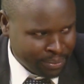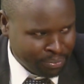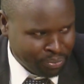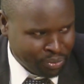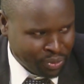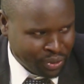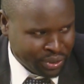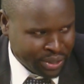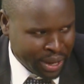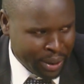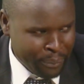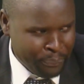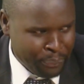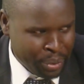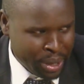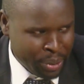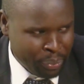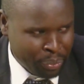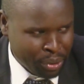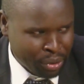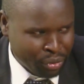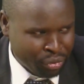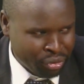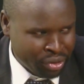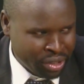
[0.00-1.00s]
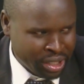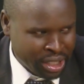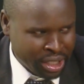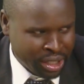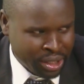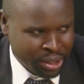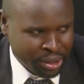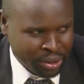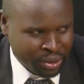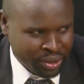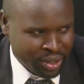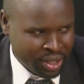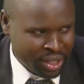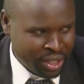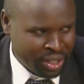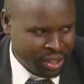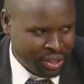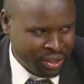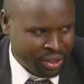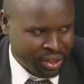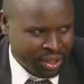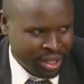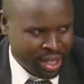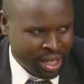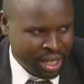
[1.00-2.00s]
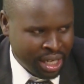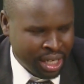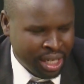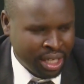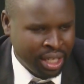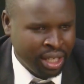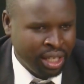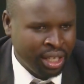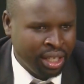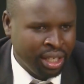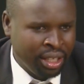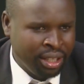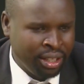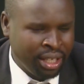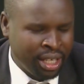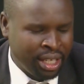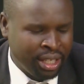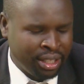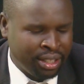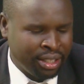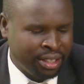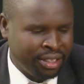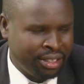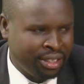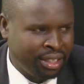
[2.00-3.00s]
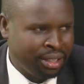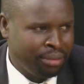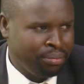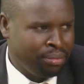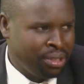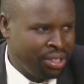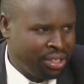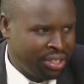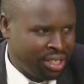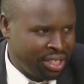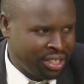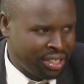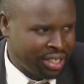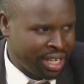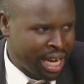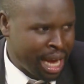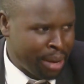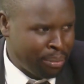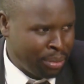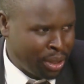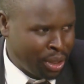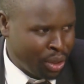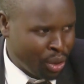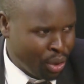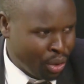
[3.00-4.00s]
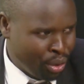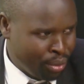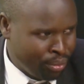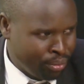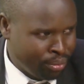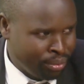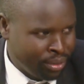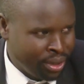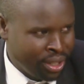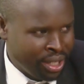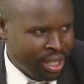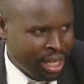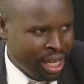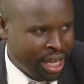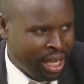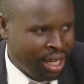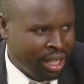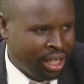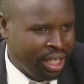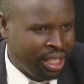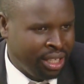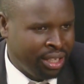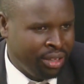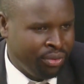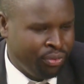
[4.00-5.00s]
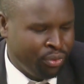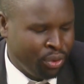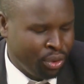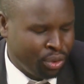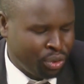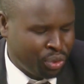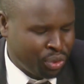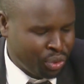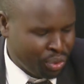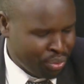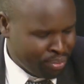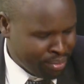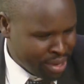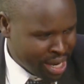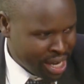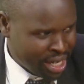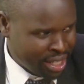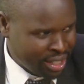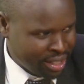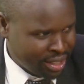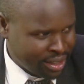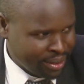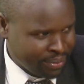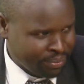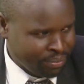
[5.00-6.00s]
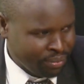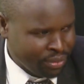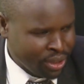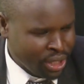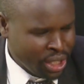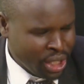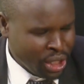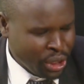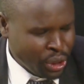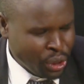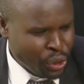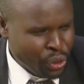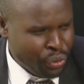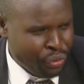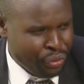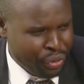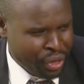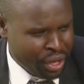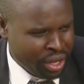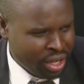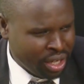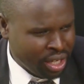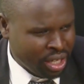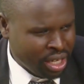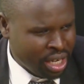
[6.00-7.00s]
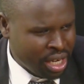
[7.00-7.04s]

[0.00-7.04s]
Some people ridicule this, that the CBC is coming home for 2 months. Do you think